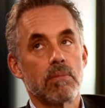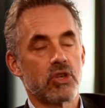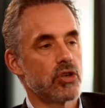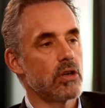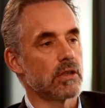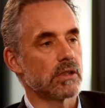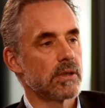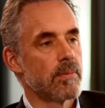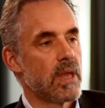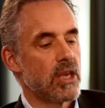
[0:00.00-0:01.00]

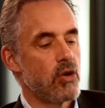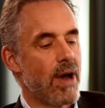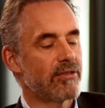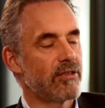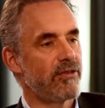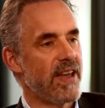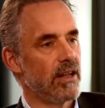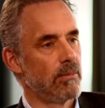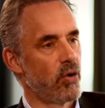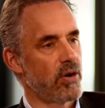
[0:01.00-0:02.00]
matures, you have to
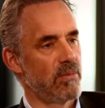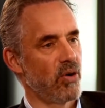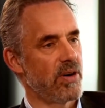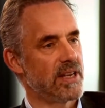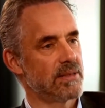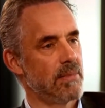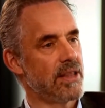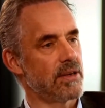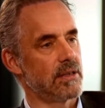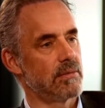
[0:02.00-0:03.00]
fail more and more as a
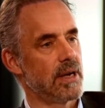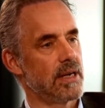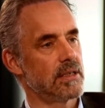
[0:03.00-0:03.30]
mother, right?